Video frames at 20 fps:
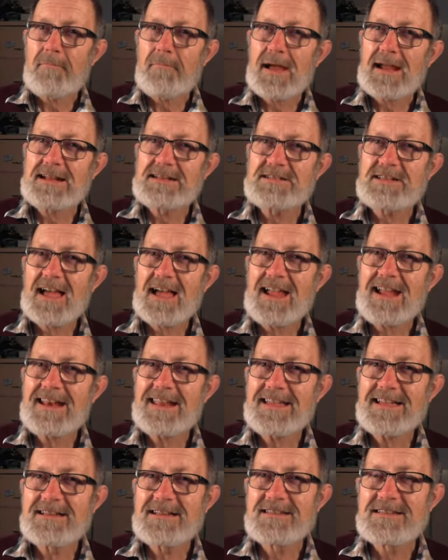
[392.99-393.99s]

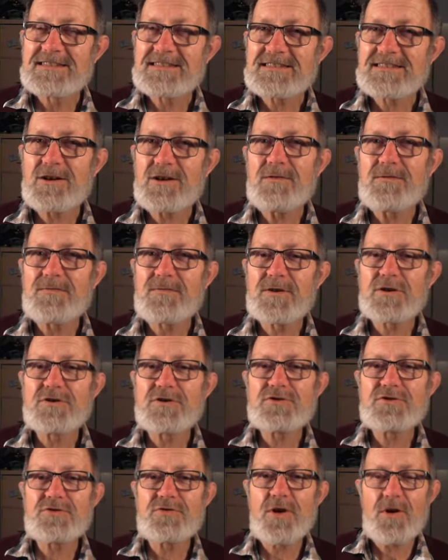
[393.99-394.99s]
maintaining
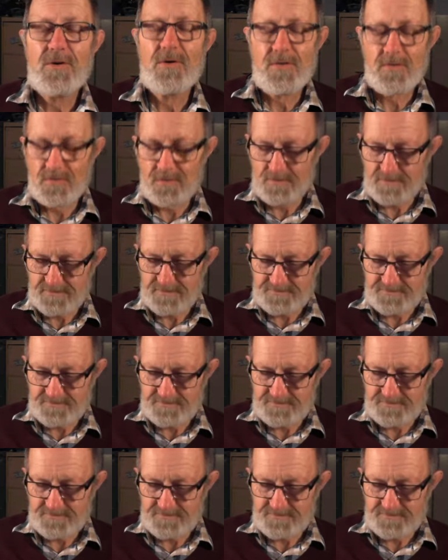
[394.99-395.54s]
self-control.